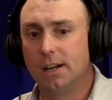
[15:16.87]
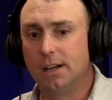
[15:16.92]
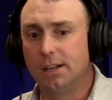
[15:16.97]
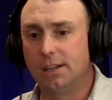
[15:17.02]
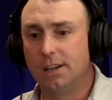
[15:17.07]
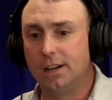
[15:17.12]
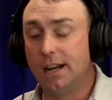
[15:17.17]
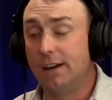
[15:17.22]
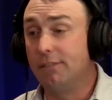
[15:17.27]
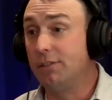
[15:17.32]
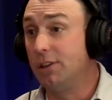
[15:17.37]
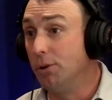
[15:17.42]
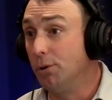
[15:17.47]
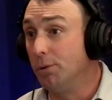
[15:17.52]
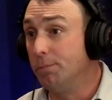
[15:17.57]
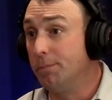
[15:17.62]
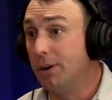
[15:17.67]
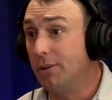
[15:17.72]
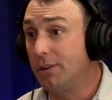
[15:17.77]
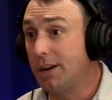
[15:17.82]
You'd have the
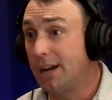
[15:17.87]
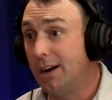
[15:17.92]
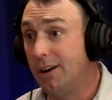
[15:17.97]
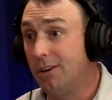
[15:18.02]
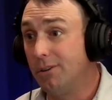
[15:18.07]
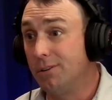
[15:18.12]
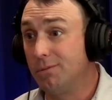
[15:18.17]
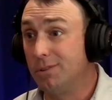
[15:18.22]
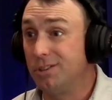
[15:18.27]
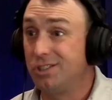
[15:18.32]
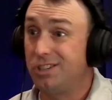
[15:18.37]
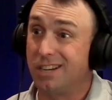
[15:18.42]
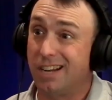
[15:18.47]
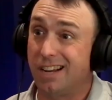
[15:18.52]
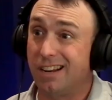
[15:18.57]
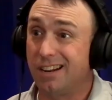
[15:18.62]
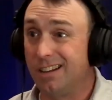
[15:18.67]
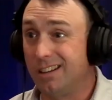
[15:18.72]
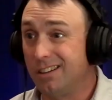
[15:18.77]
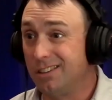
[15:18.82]
old milk cow, and when she
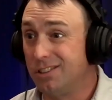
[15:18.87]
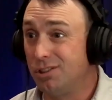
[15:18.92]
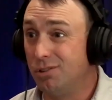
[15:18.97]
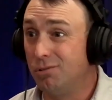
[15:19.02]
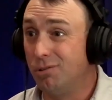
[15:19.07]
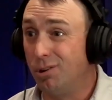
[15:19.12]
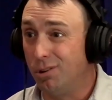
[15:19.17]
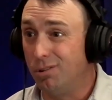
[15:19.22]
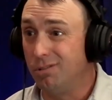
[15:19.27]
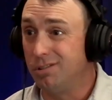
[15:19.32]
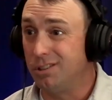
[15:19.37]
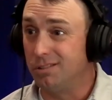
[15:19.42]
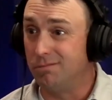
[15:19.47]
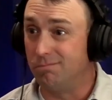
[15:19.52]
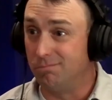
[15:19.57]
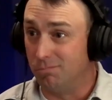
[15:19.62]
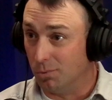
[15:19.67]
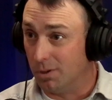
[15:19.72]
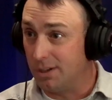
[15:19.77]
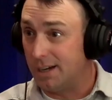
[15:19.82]
got a little too old,
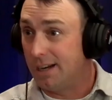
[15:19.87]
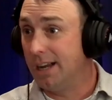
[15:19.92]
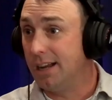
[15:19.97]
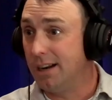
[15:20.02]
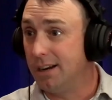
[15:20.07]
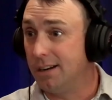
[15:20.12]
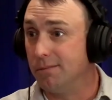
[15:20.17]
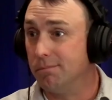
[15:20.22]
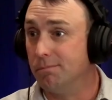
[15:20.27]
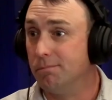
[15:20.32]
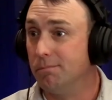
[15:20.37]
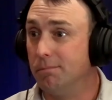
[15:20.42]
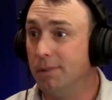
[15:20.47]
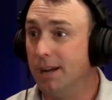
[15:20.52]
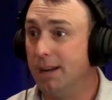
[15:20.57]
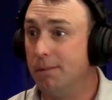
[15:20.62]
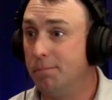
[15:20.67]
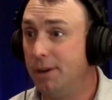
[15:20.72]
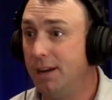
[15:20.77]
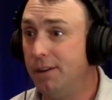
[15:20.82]
you went ahead and
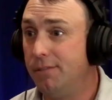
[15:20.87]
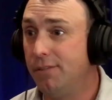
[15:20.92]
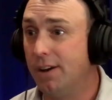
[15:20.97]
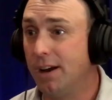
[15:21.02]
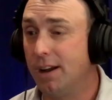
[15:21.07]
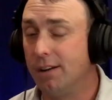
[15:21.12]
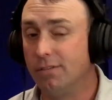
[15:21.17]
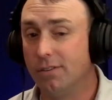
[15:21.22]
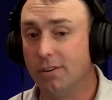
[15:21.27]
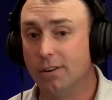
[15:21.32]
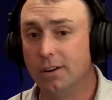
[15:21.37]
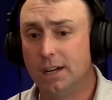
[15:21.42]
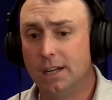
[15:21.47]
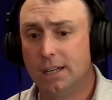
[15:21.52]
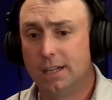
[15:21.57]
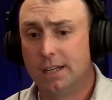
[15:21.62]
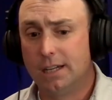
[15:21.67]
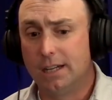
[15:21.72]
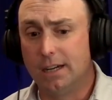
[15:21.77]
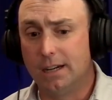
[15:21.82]
made beef out of her.
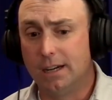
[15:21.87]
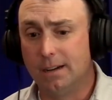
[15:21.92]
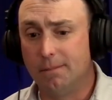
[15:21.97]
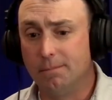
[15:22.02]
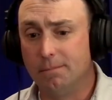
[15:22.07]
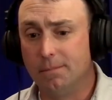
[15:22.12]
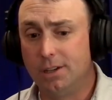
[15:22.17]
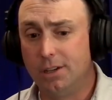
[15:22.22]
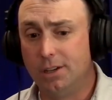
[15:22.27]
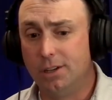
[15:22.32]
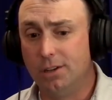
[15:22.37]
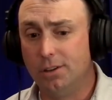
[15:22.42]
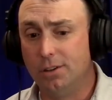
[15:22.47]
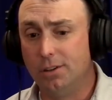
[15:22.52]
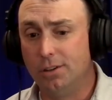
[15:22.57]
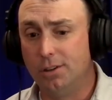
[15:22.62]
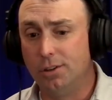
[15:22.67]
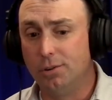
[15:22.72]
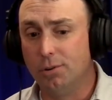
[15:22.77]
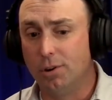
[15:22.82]

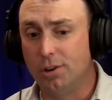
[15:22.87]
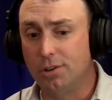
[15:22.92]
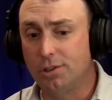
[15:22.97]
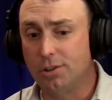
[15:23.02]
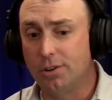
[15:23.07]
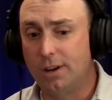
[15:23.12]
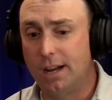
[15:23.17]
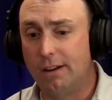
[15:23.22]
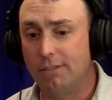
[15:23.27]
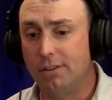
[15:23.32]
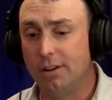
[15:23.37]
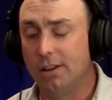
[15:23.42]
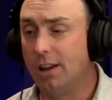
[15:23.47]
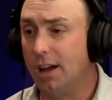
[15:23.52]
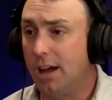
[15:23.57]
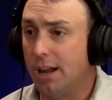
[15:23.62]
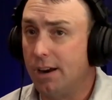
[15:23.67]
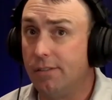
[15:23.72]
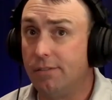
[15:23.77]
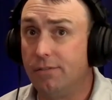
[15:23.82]
You also have a
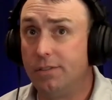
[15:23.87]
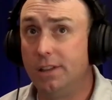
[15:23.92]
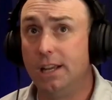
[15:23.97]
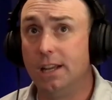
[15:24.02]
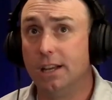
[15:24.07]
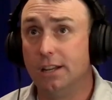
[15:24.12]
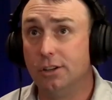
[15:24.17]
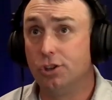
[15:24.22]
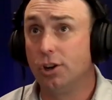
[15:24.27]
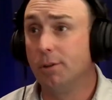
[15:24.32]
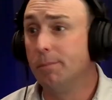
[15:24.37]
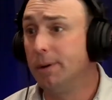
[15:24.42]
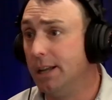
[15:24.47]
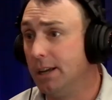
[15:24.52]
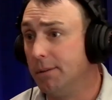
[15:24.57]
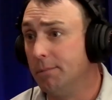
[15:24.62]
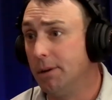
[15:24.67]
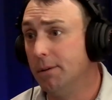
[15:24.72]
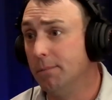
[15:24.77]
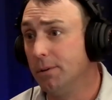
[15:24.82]
lot of the German
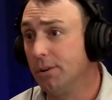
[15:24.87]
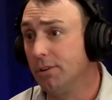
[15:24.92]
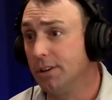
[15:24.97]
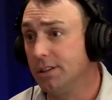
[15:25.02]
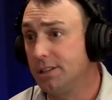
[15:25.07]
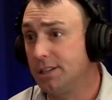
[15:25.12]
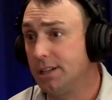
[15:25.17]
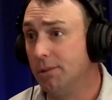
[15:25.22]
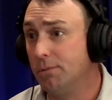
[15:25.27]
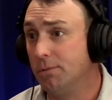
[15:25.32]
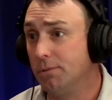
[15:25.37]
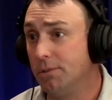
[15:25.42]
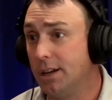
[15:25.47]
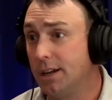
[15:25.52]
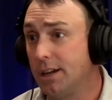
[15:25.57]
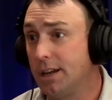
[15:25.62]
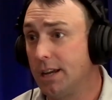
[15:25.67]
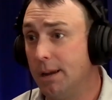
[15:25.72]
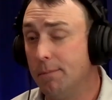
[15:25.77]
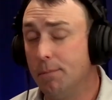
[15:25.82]
immigrants
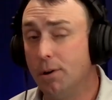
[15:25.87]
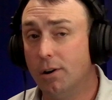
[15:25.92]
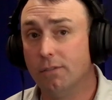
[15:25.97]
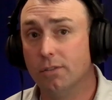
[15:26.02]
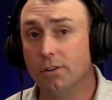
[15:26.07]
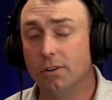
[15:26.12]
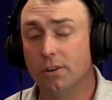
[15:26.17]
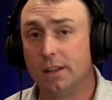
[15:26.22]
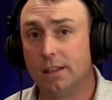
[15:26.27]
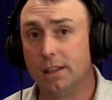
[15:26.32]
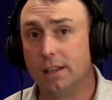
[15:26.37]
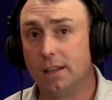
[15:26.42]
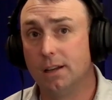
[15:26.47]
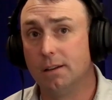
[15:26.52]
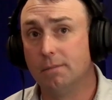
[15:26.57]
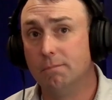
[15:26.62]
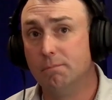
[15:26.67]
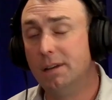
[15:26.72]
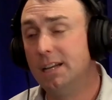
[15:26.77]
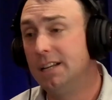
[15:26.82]
that came over in
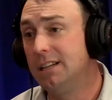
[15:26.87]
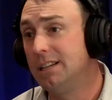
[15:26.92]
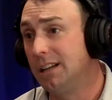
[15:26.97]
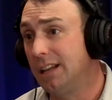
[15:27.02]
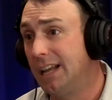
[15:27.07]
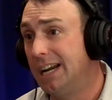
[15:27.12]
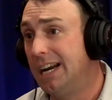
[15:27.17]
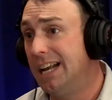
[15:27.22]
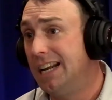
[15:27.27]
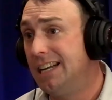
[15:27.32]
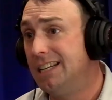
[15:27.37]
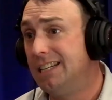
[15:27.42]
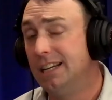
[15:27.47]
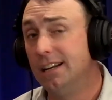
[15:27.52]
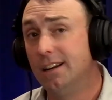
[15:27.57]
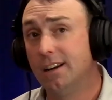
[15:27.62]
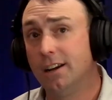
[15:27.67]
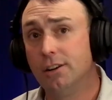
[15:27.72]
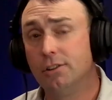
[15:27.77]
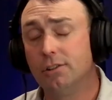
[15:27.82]
the mid to late
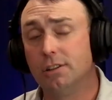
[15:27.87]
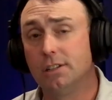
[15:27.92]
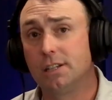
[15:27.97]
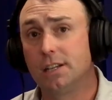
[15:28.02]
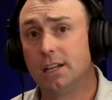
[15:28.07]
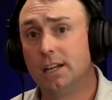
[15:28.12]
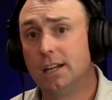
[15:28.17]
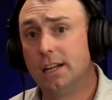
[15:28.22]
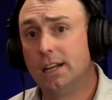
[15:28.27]
1800s,